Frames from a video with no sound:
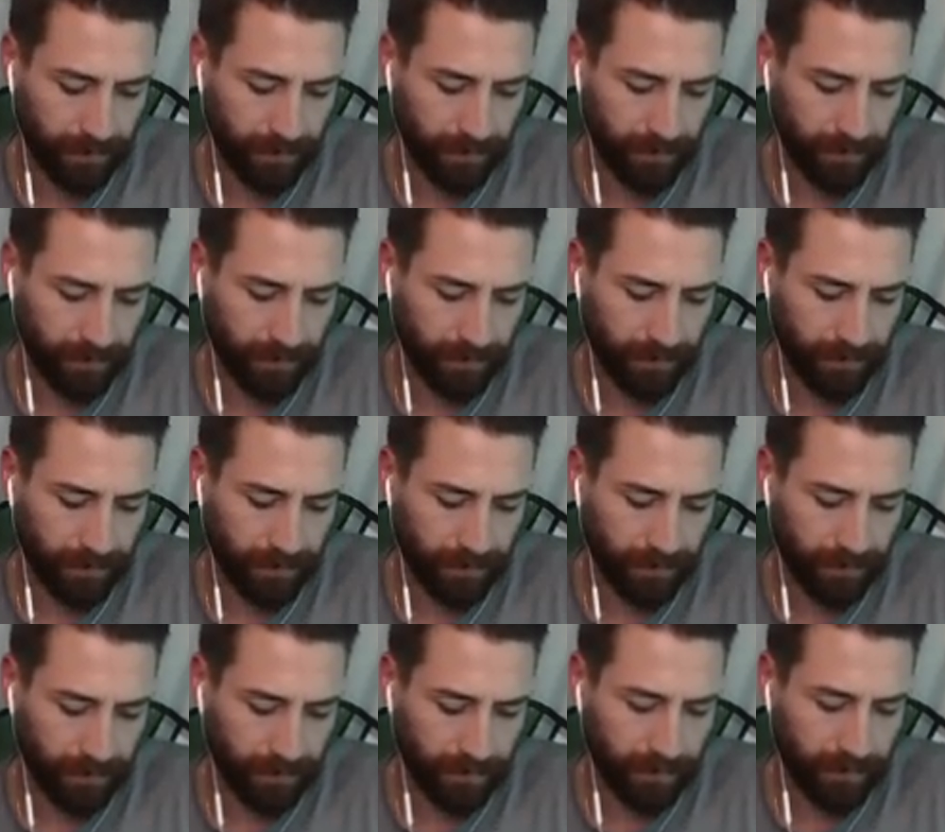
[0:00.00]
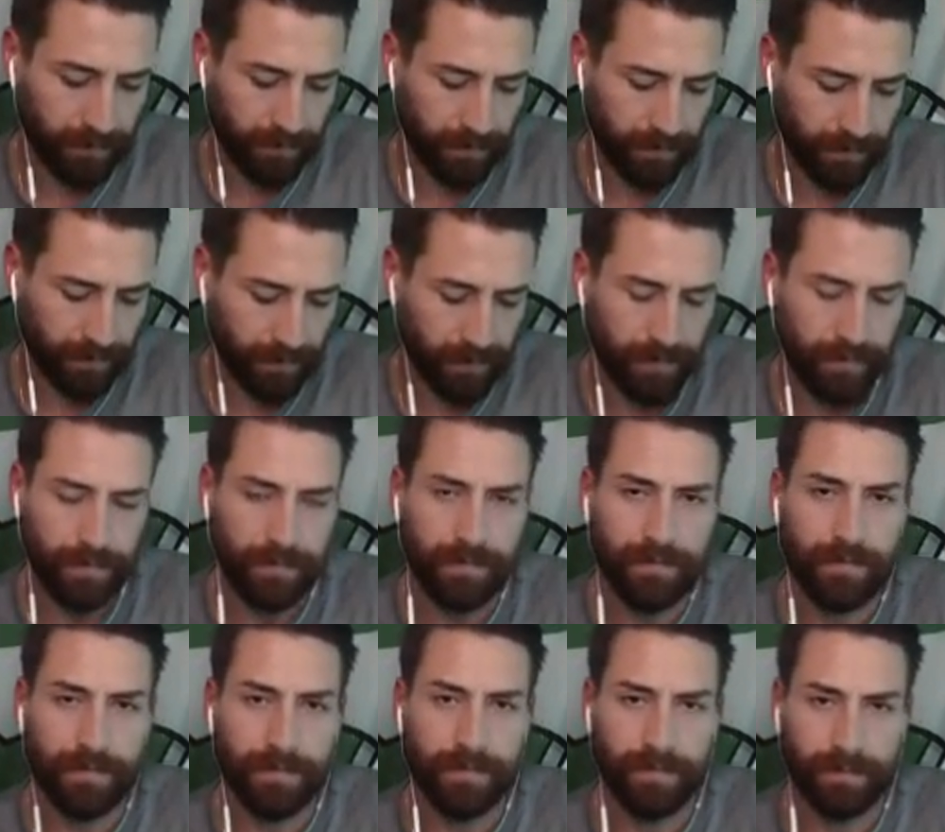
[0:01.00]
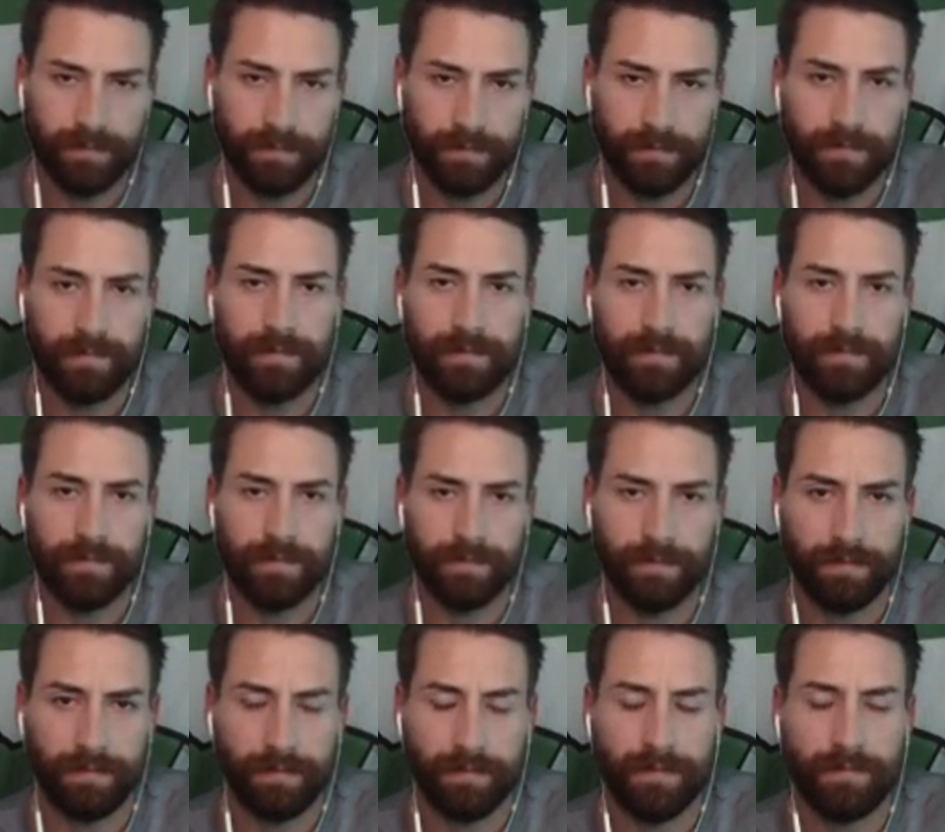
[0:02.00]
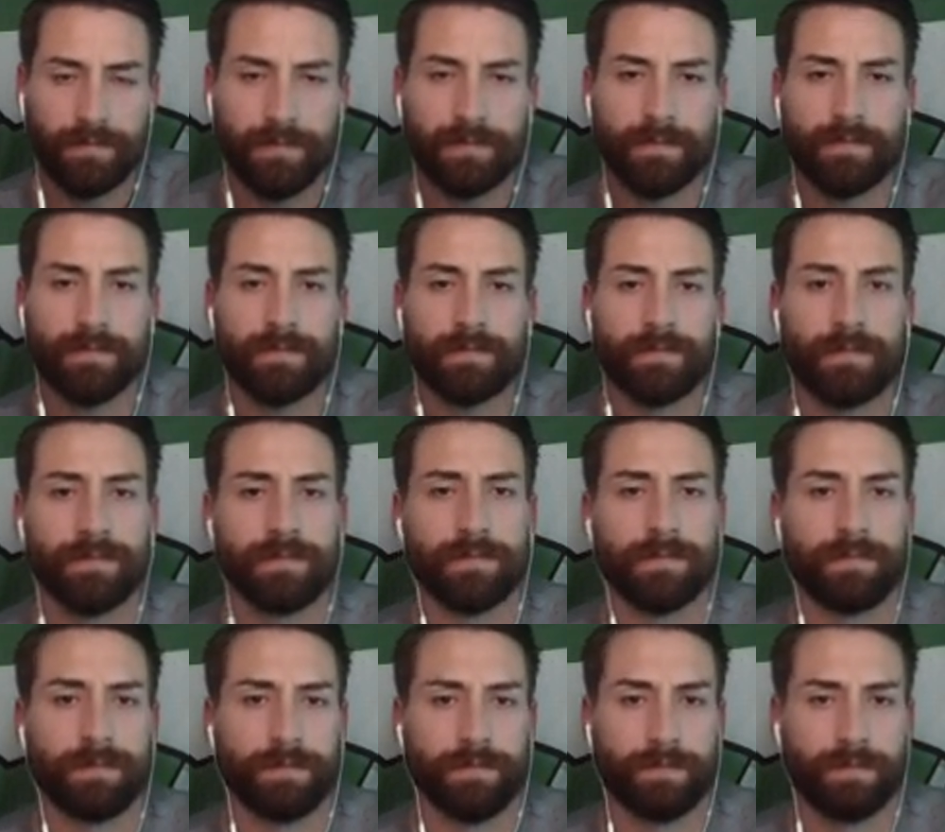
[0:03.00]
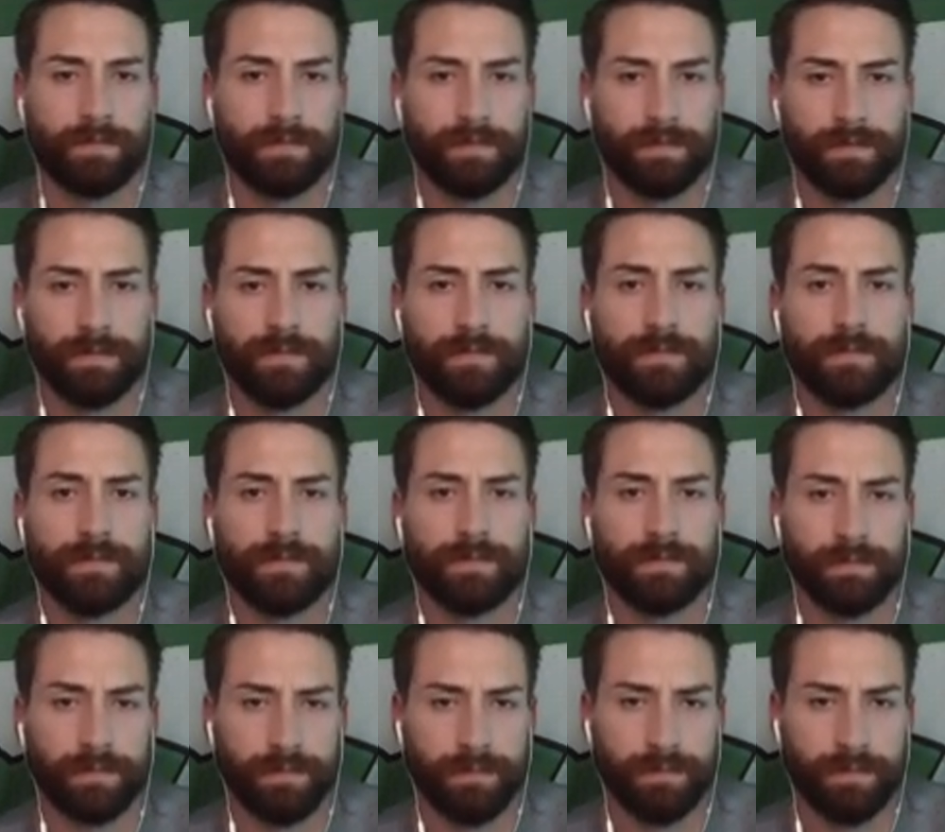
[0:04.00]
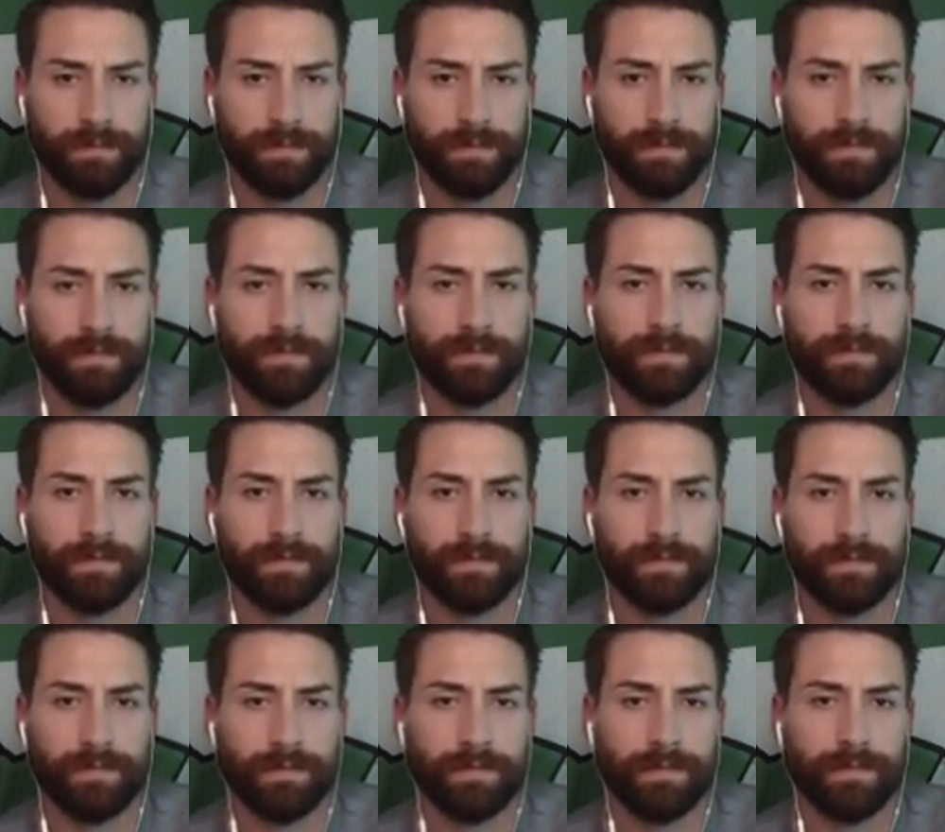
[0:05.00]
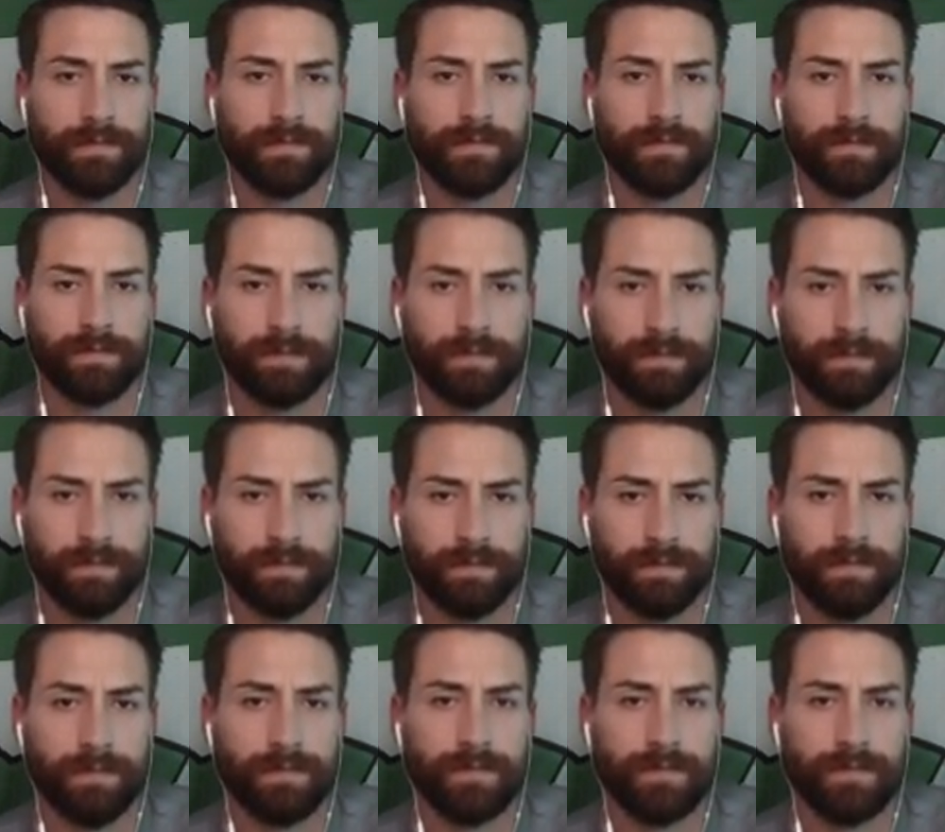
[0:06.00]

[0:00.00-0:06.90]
(not speaking)